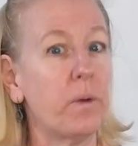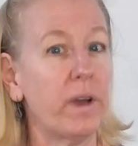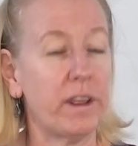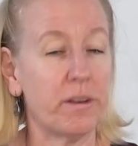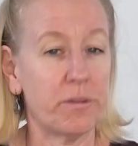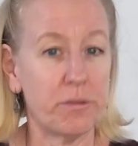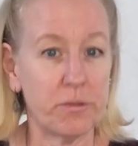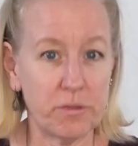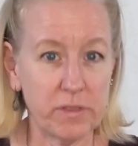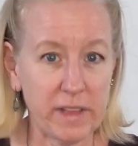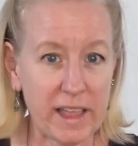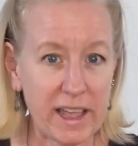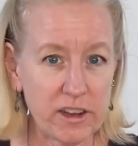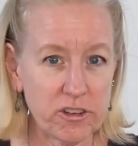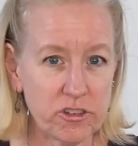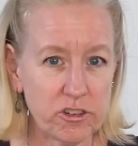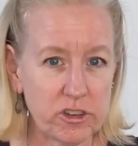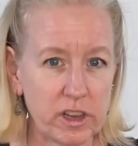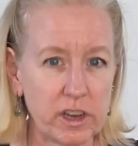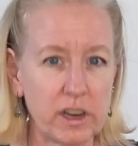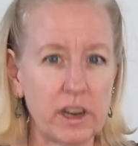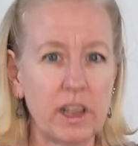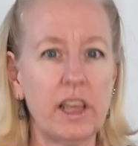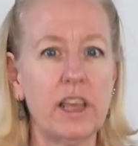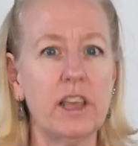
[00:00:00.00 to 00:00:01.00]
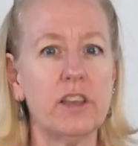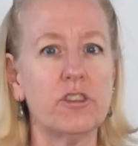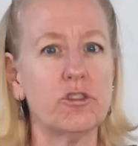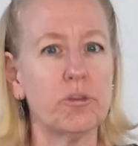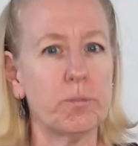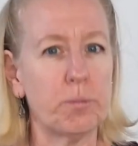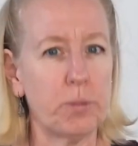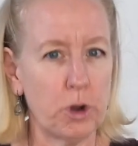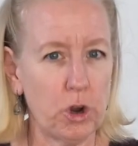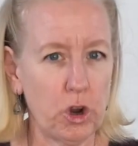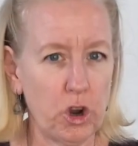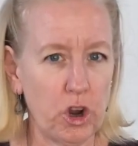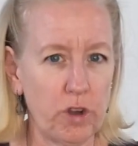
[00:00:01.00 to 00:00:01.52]
white flat sheet
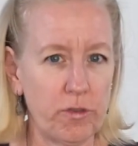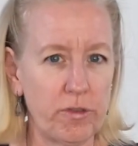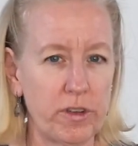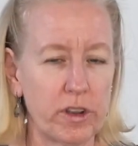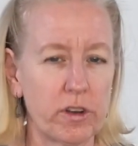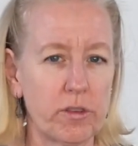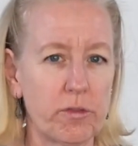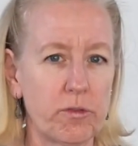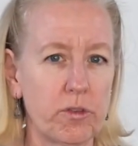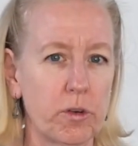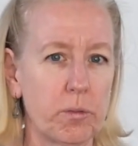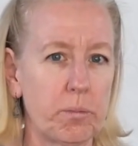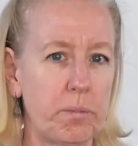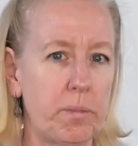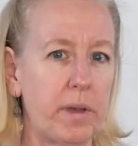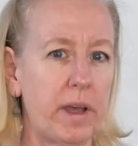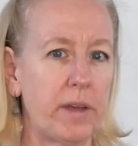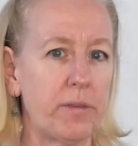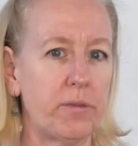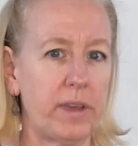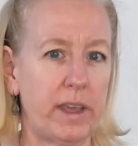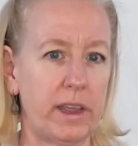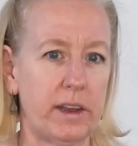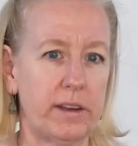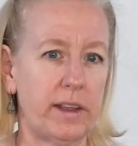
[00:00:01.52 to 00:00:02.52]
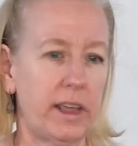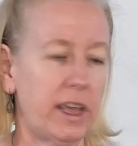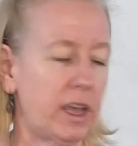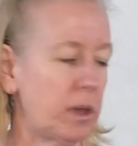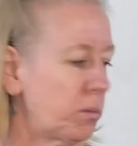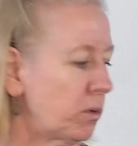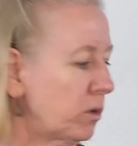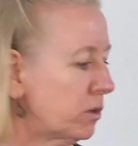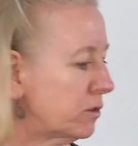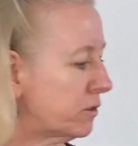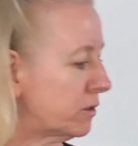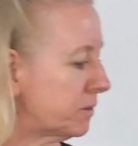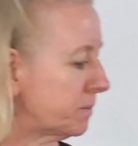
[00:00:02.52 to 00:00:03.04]
is perfect for buffet
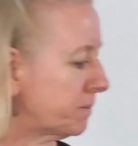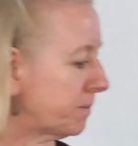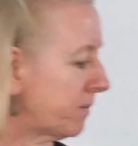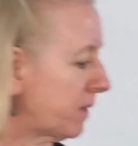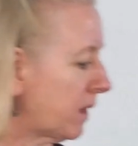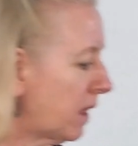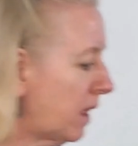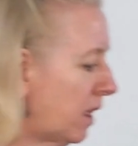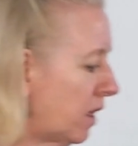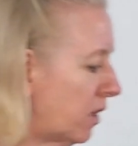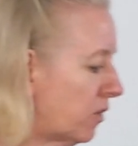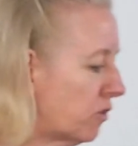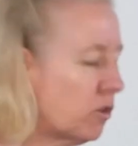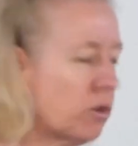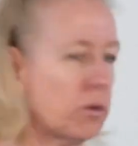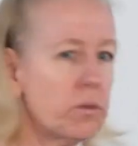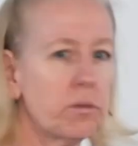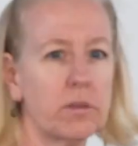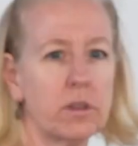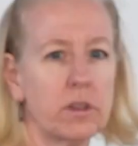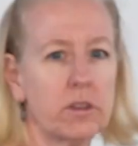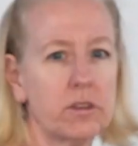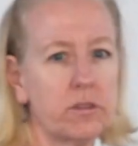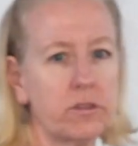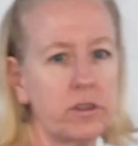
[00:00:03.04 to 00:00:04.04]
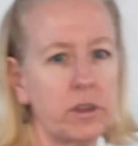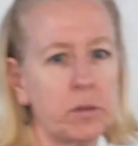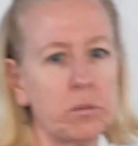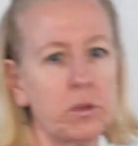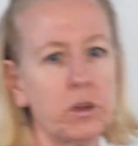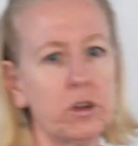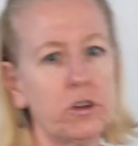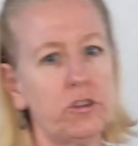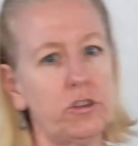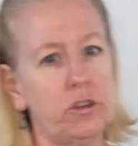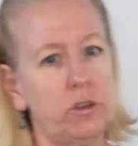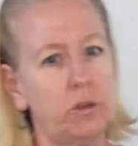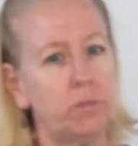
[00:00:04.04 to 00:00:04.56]
tables. So
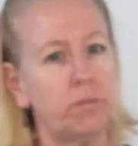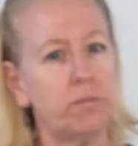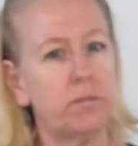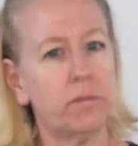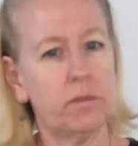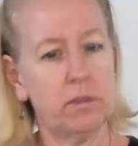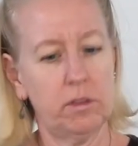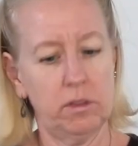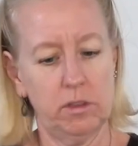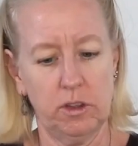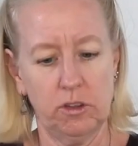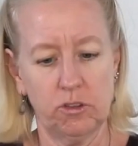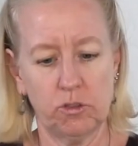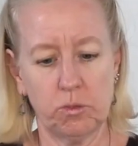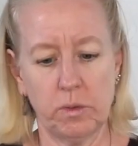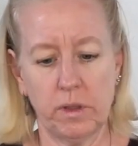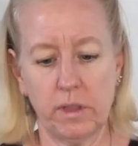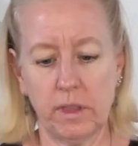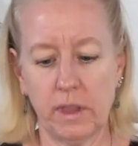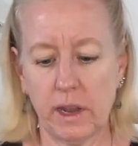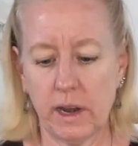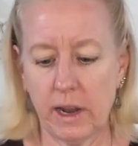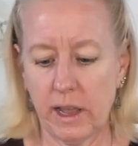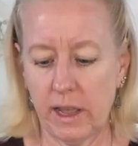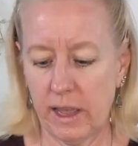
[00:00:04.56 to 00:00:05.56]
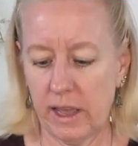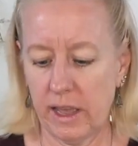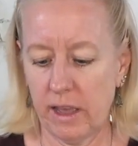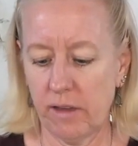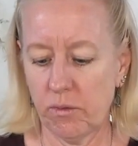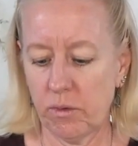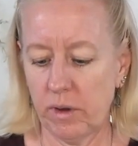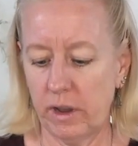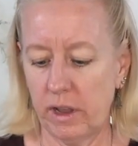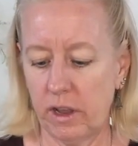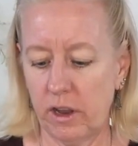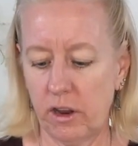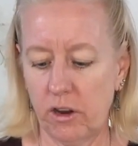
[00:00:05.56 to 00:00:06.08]
similar to this one that I
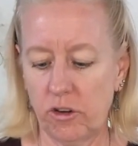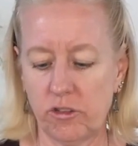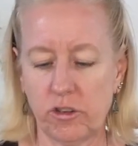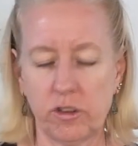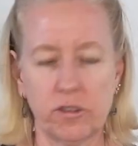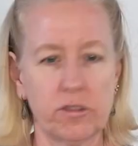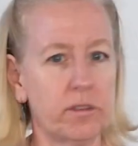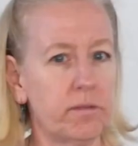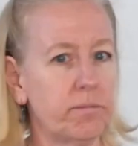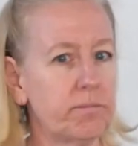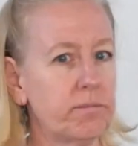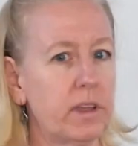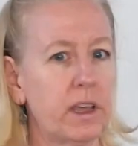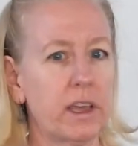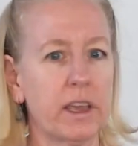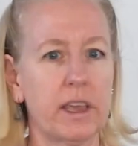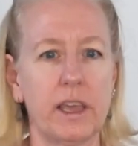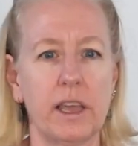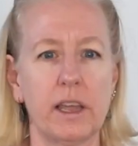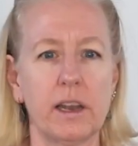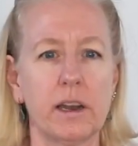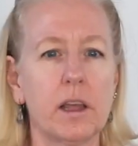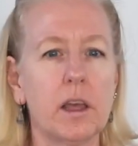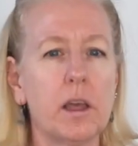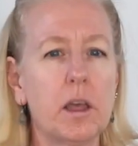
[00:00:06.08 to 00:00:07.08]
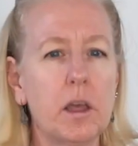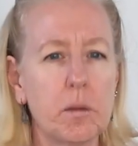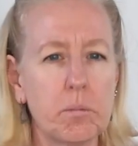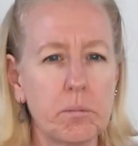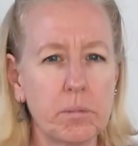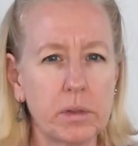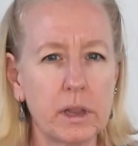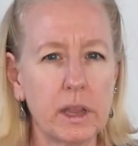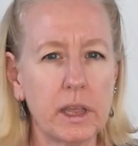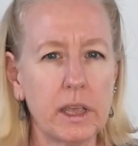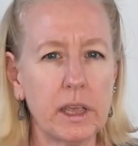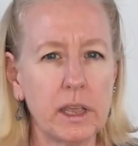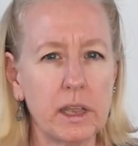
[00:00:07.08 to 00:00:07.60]
have right here, just again,
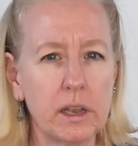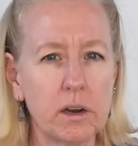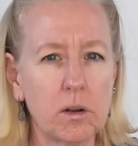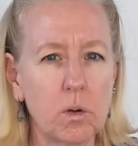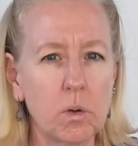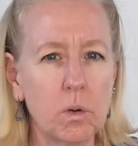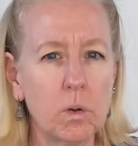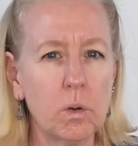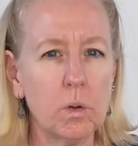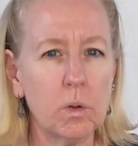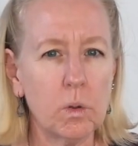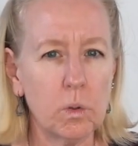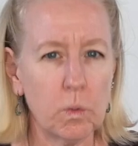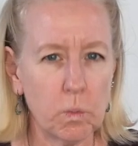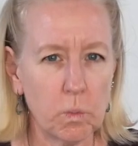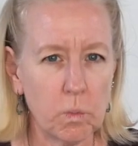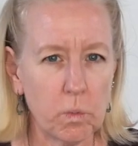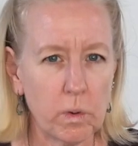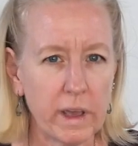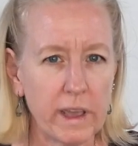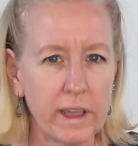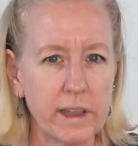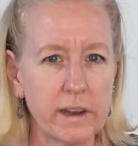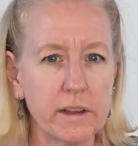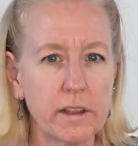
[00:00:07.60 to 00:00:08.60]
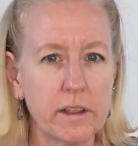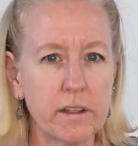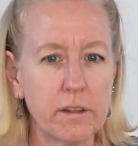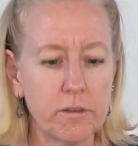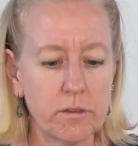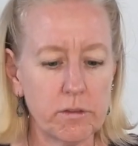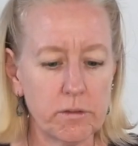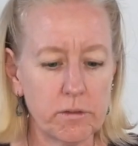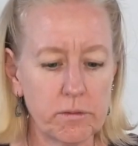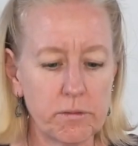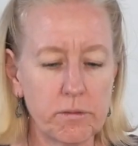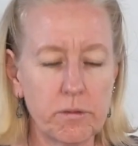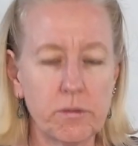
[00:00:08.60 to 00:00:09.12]
plain old white
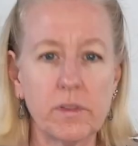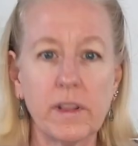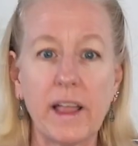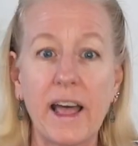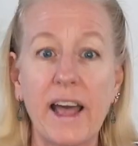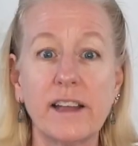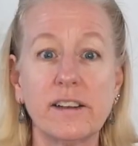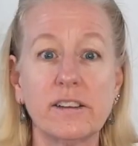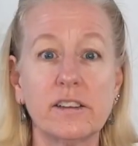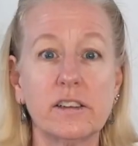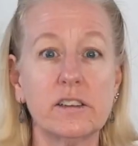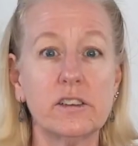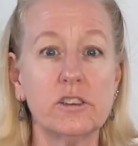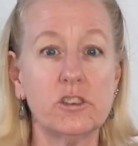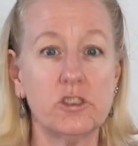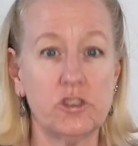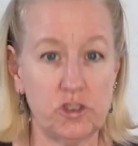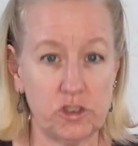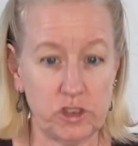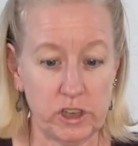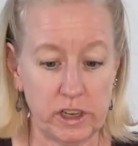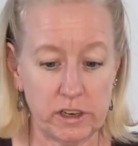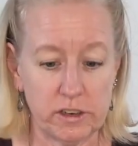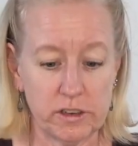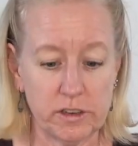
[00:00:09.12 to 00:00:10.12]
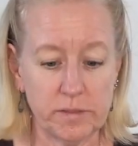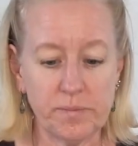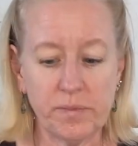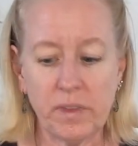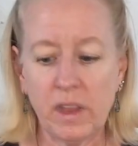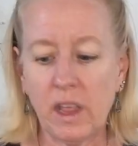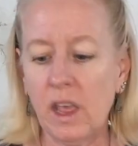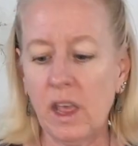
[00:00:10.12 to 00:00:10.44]
flat sheet.